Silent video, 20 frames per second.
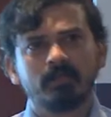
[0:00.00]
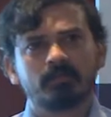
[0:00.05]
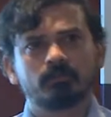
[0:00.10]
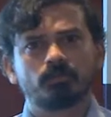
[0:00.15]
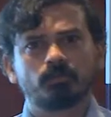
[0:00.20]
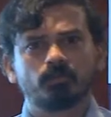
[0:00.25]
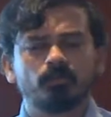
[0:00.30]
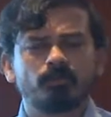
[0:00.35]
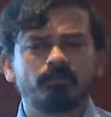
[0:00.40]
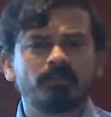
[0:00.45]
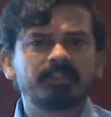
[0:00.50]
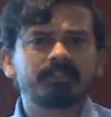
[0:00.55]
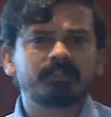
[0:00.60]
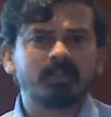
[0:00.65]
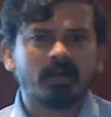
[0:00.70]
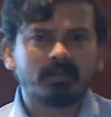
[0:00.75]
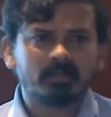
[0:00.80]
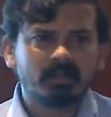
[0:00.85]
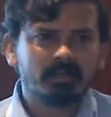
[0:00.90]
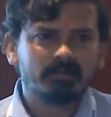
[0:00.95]
So, we
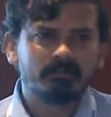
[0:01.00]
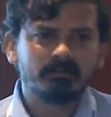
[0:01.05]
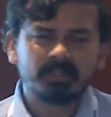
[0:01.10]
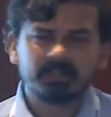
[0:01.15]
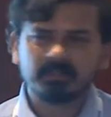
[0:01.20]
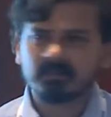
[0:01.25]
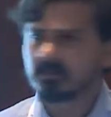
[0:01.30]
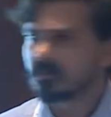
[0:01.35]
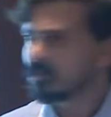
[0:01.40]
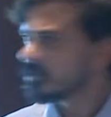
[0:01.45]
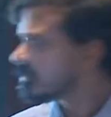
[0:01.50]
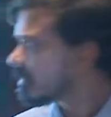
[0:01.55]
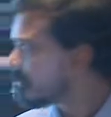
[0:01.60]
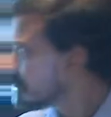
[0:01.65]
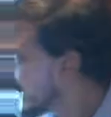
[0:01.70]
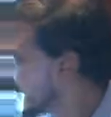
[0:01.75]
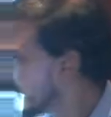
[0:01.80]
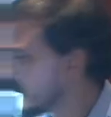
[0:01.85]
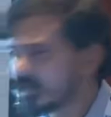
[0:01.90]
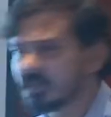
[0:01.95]
started with uh,
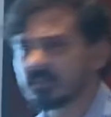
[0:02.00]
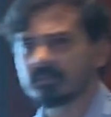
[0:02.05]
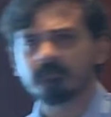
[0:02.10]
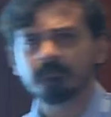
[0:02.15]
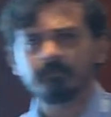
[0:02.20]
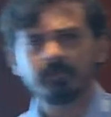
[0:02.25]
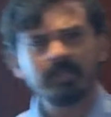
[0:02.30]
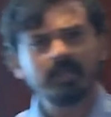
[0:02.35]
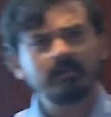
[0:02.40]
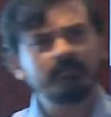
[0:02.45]
something very simple,